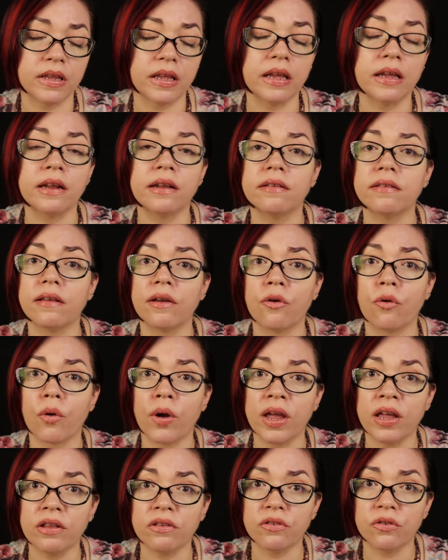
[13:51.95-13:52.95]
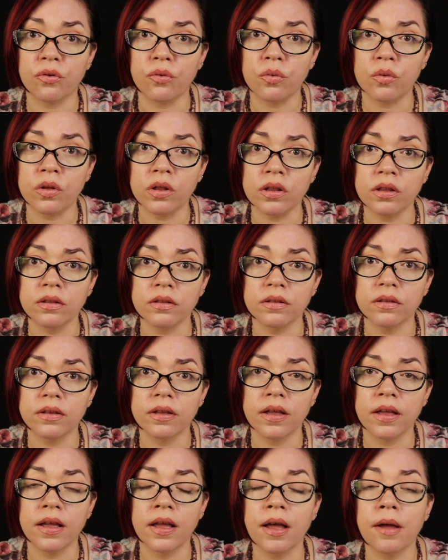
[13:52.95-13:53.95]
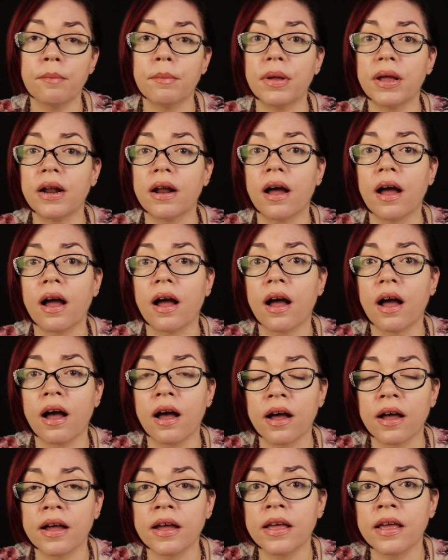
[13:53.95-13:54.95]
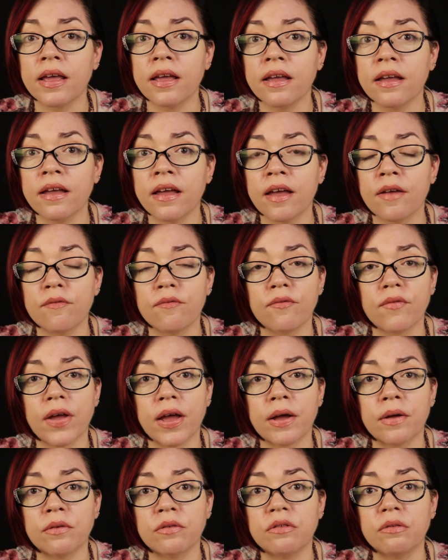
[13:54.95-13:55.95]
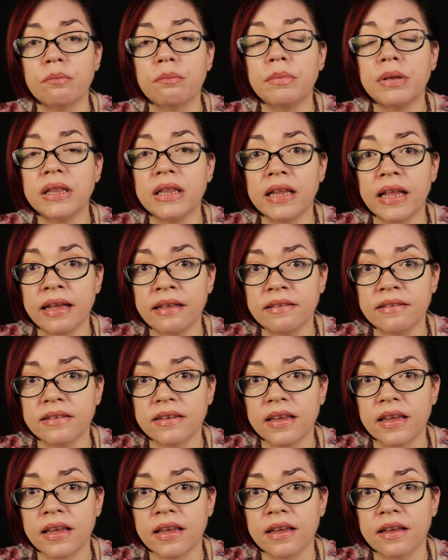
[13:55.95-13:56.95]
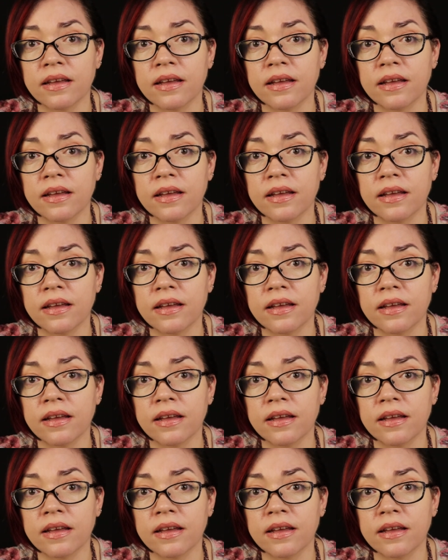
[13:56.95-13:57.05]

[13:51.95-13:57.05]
It is a great tool, but I have found plenty